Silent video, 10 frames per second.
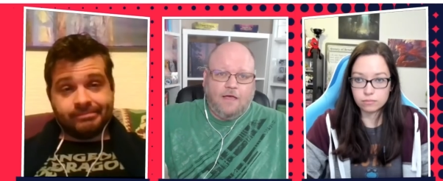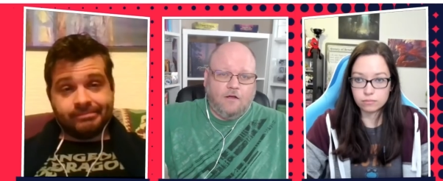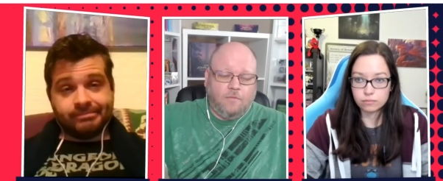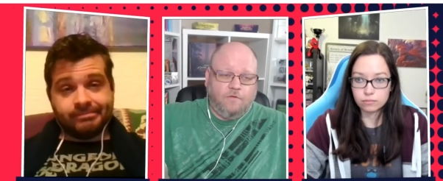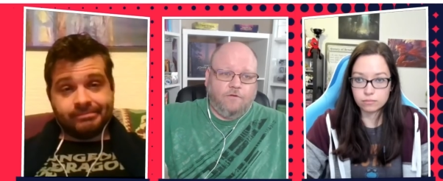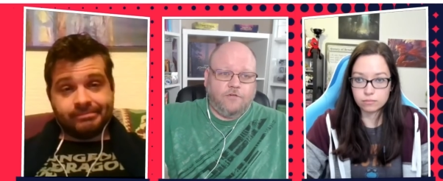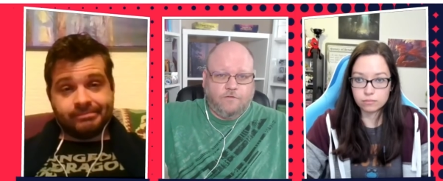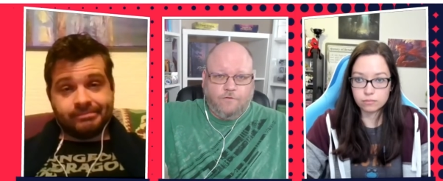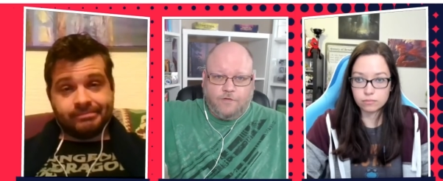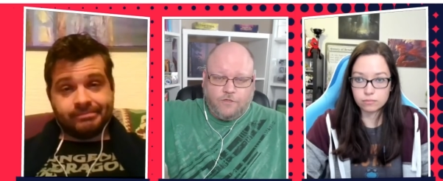Speaker 1: the alchemy
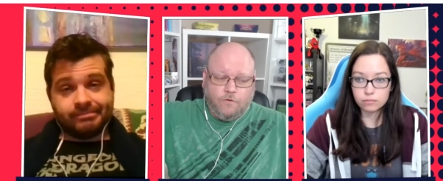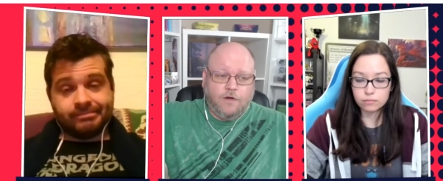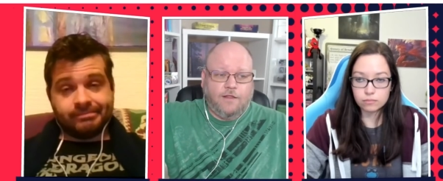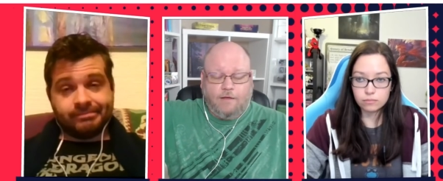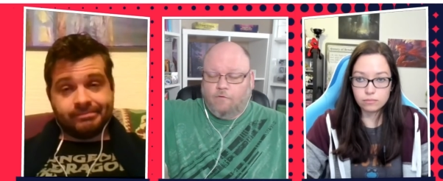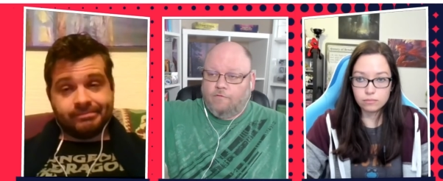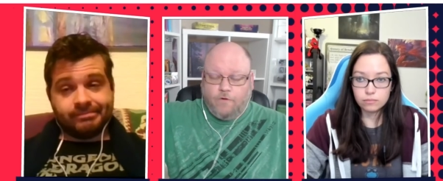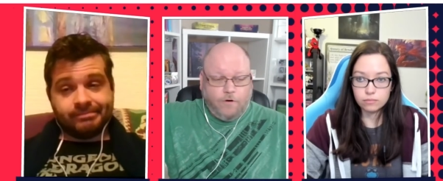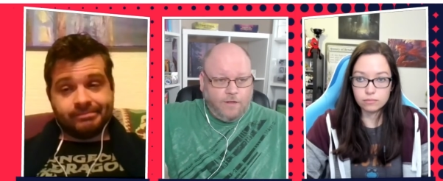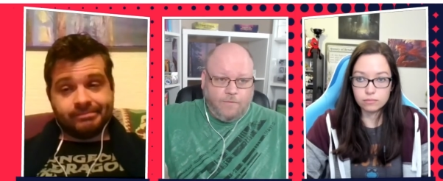version for historic? Do they
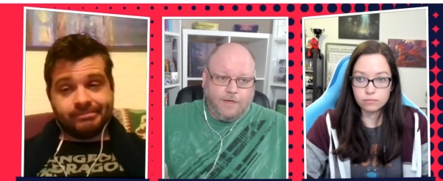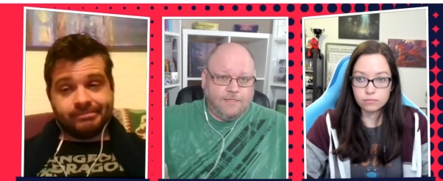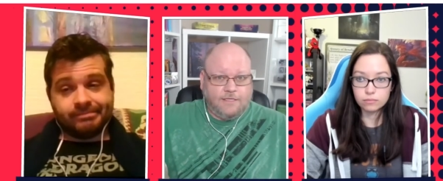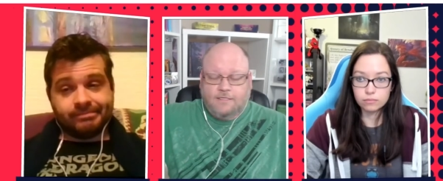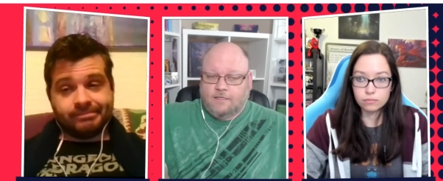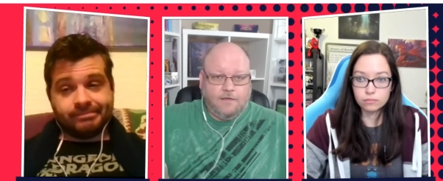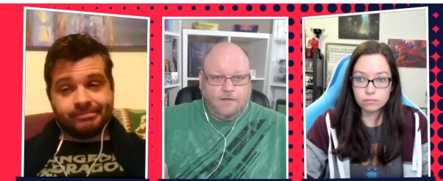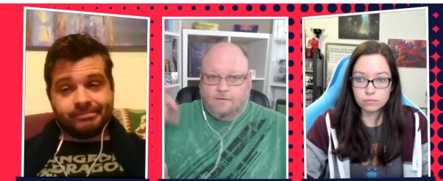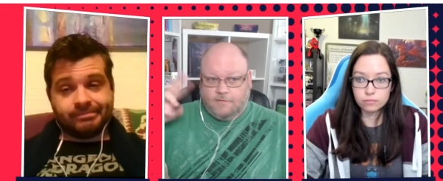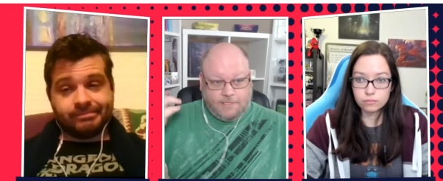revert it because it's
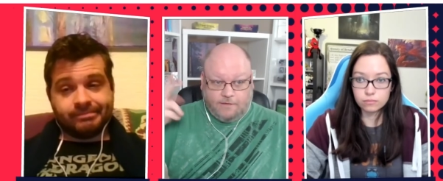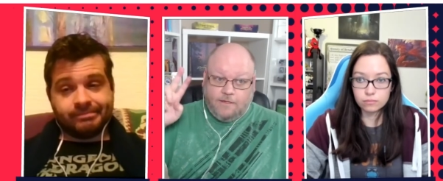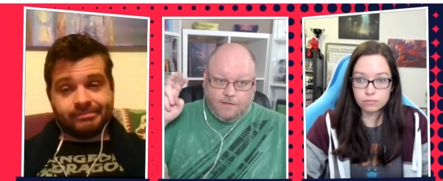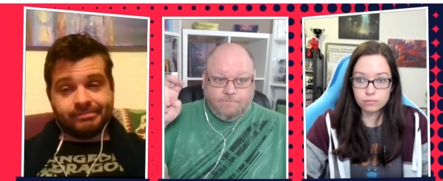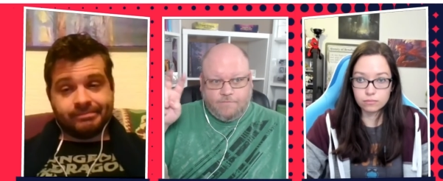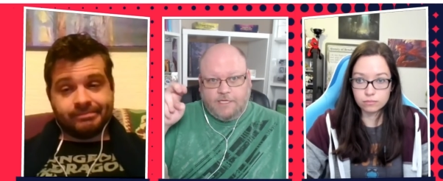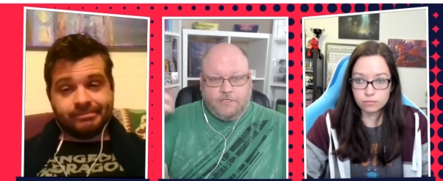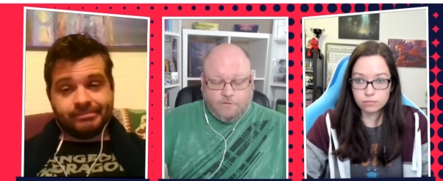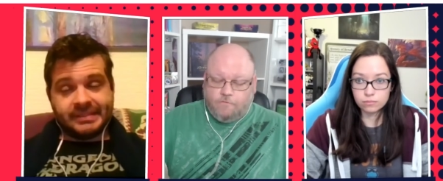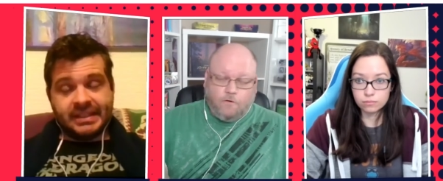still a
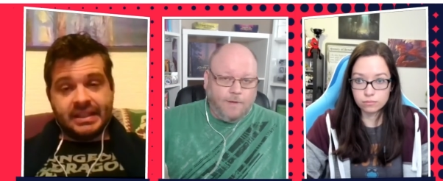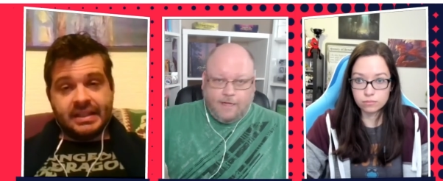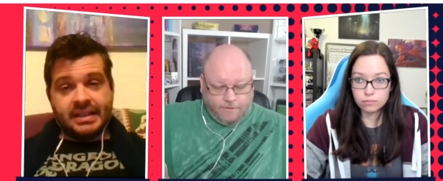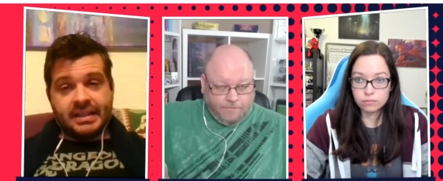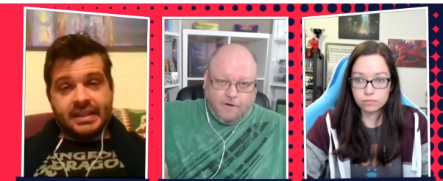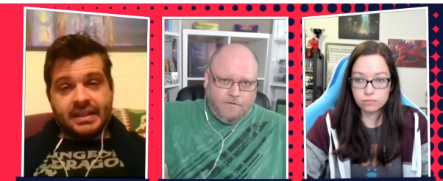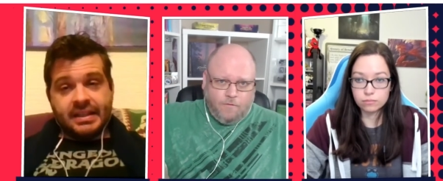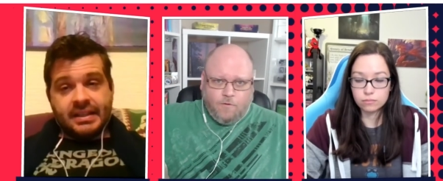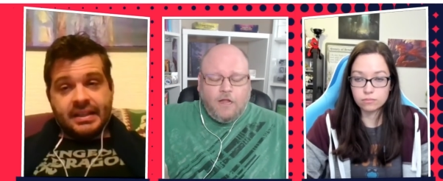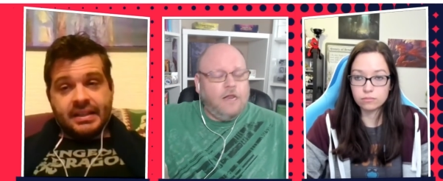digital format and do whatever the hell
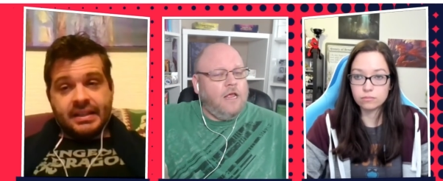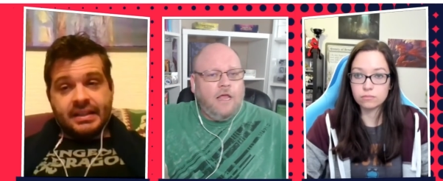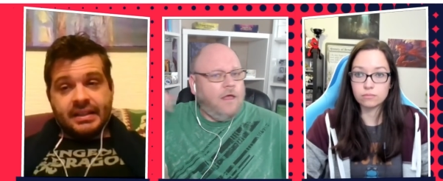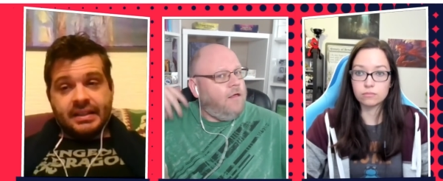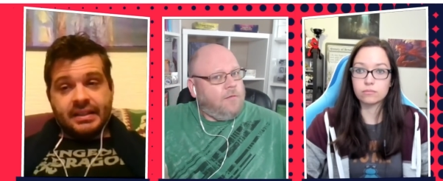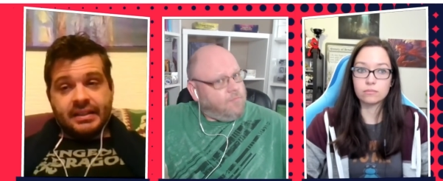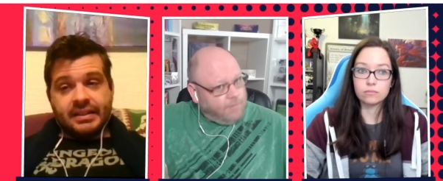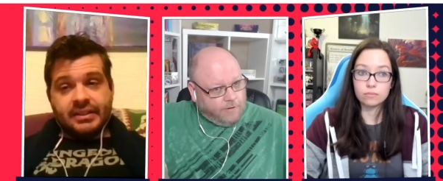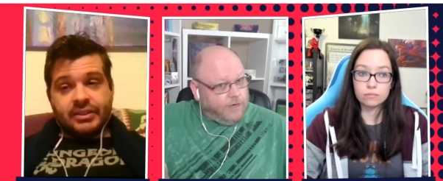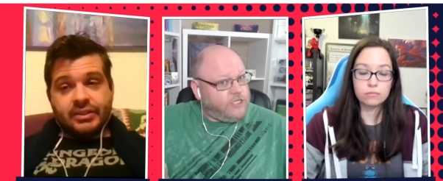they want?
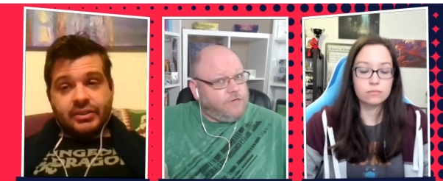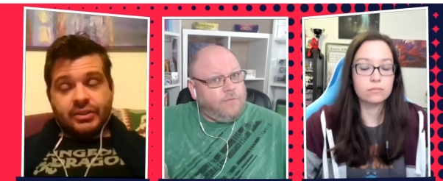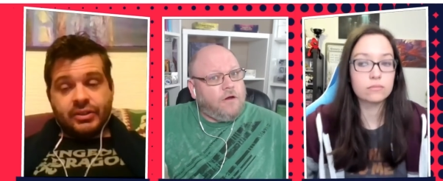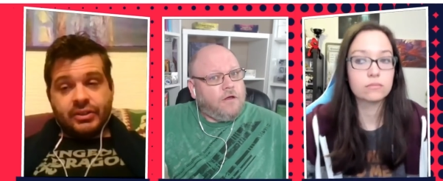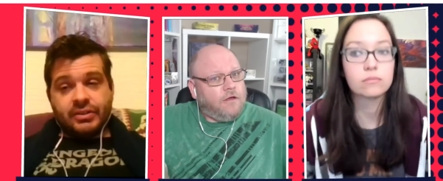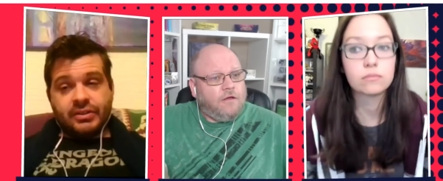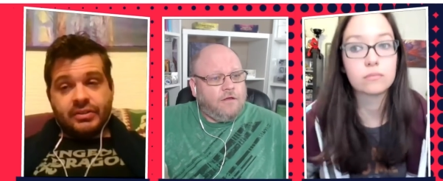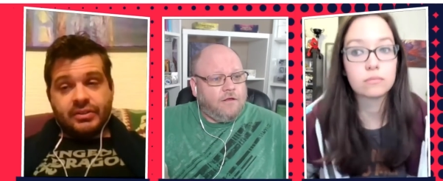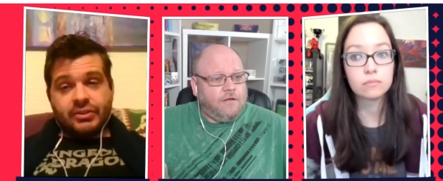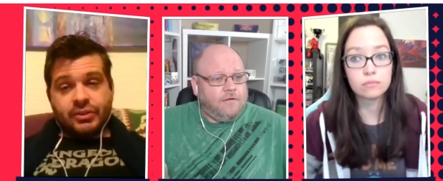
Speaker 2: Question good, mark?
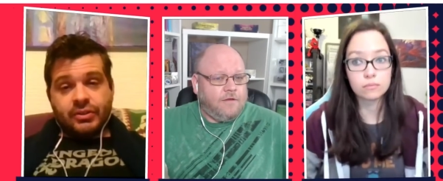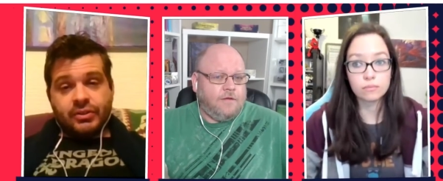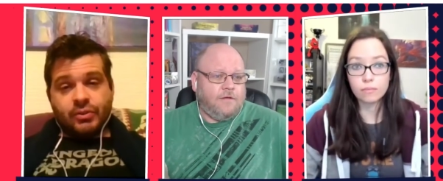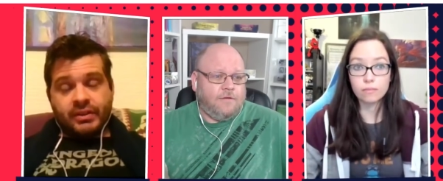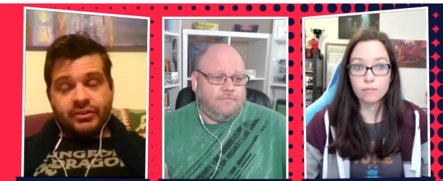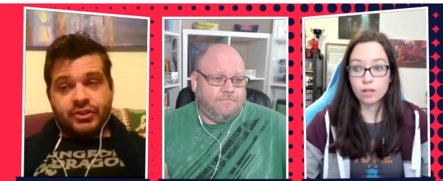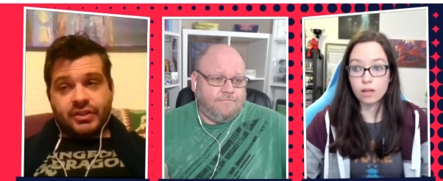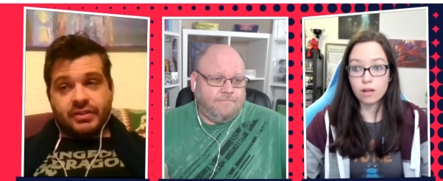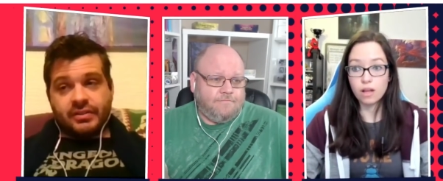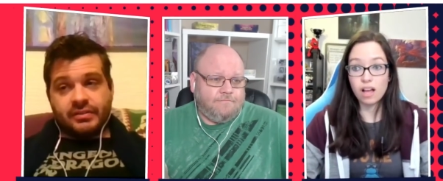Good
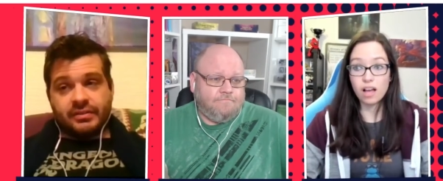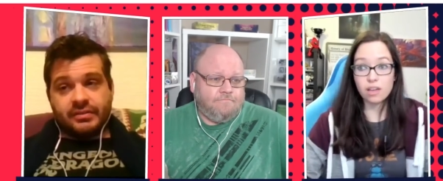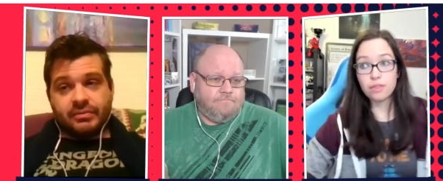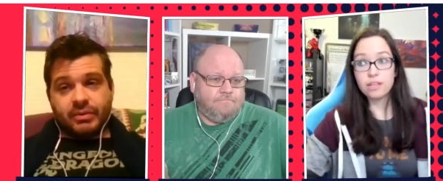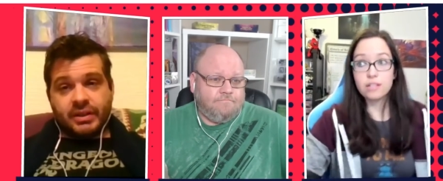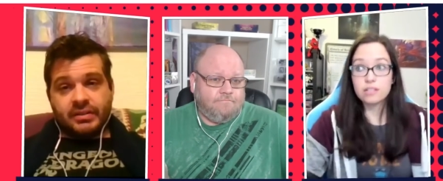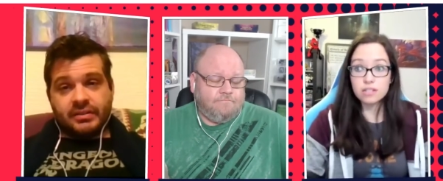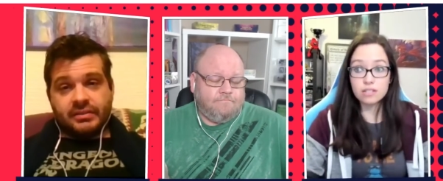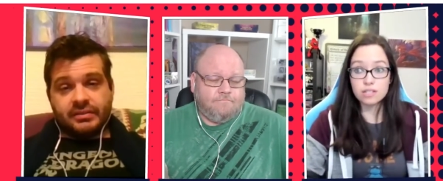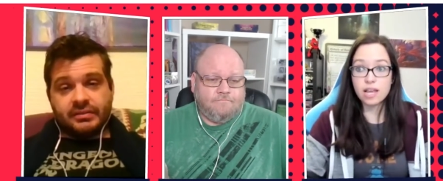question. I think what? It's going
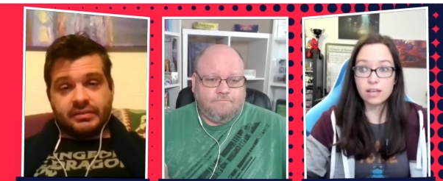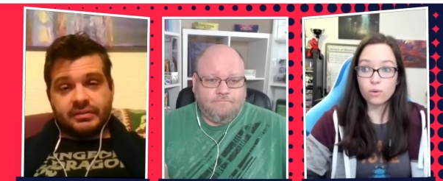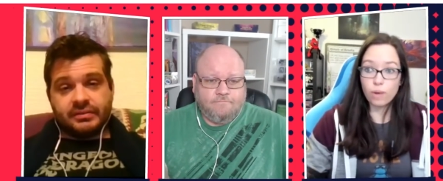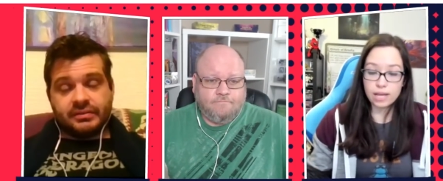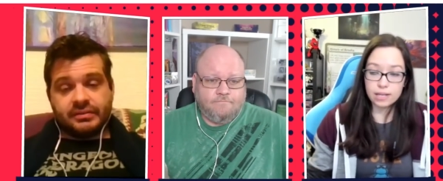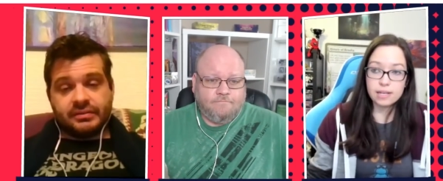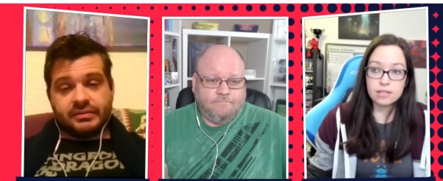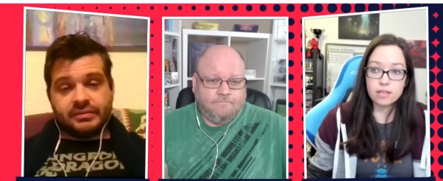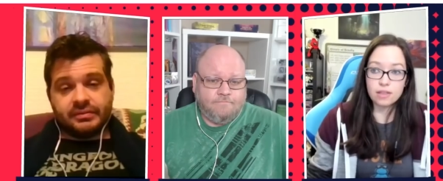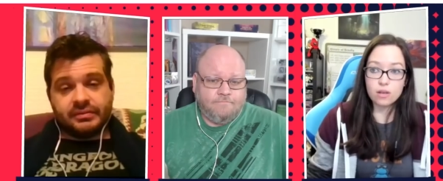to stay the way it
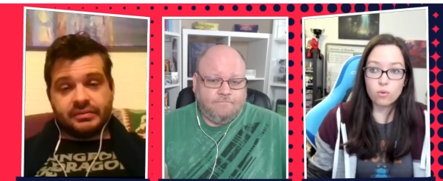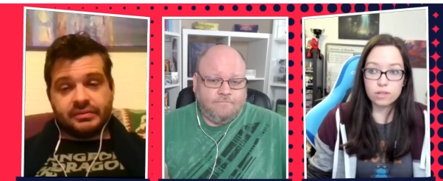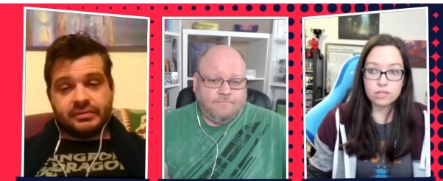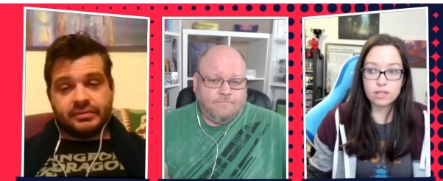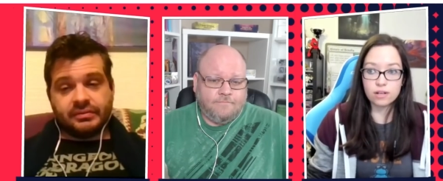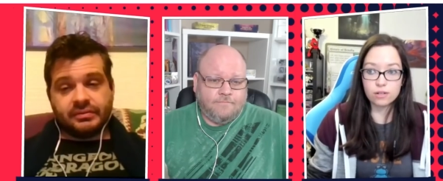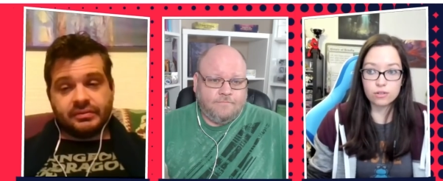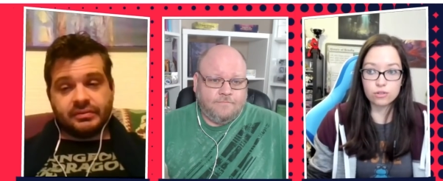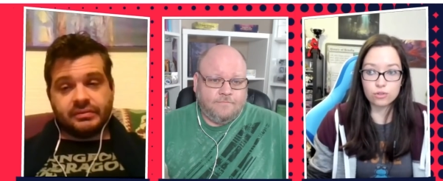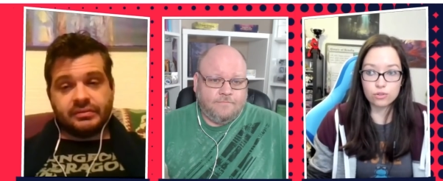is. I think once they're